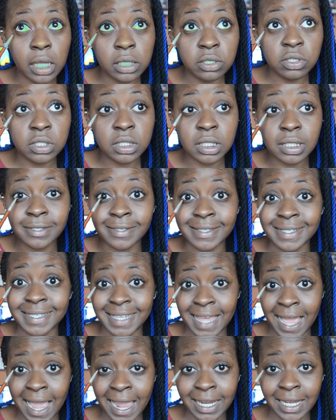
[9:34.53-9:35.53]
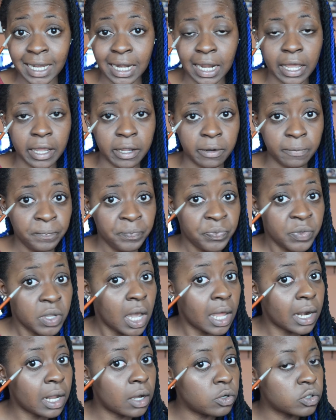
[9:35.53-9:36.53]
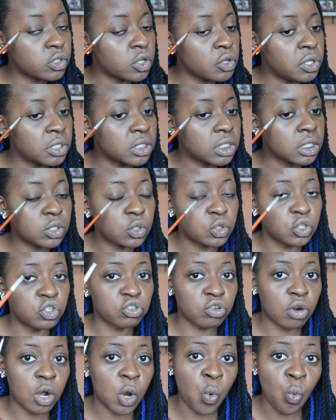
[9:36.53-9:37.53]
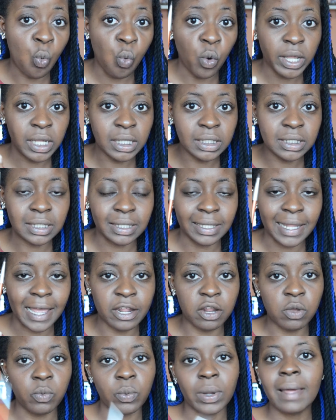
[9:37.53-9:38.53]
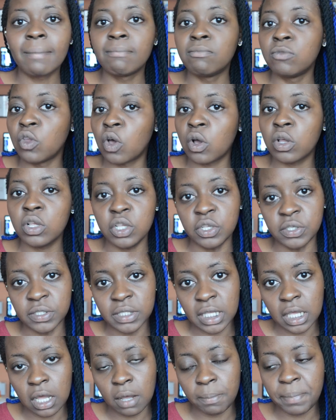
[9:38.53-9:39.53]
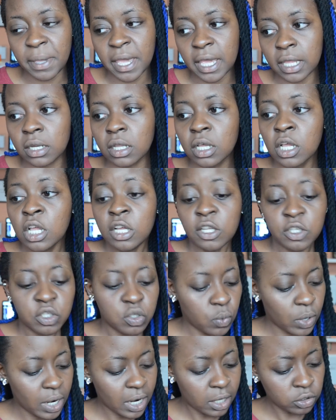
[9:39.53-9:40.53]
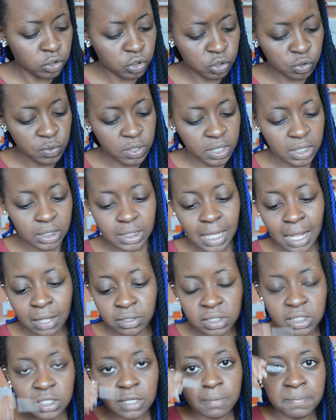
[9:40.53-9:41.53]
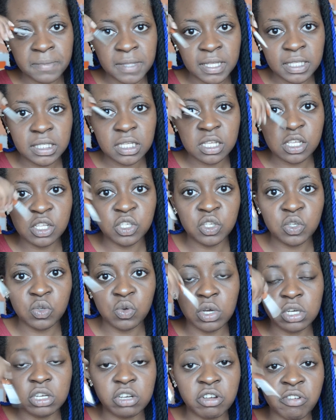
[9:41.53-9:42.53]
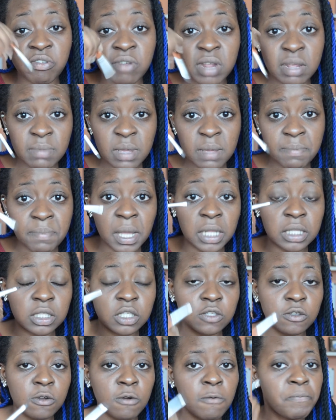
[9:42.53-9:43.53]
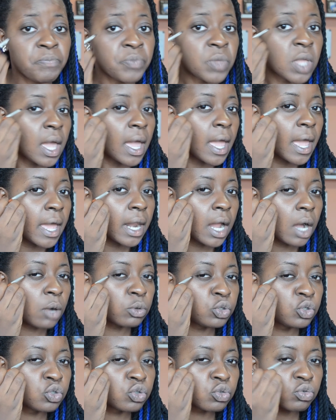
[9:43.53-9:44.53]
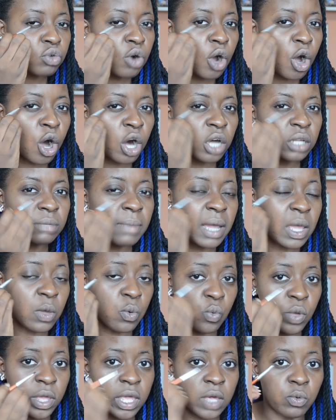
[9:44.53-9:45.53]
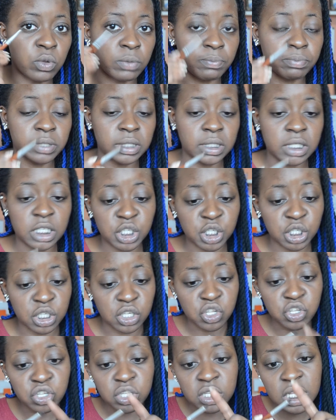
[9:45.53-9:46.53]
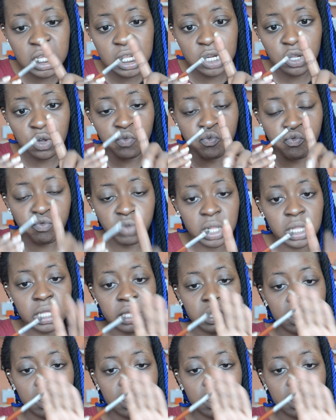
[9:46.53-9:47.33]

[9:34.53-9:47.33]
I use this to tight line, and I also use this to draw winged liner when I'm not using a pen. So what I'll do is I'll dip this into a creamy pencil and I'll draw on my wing with precision. You need a really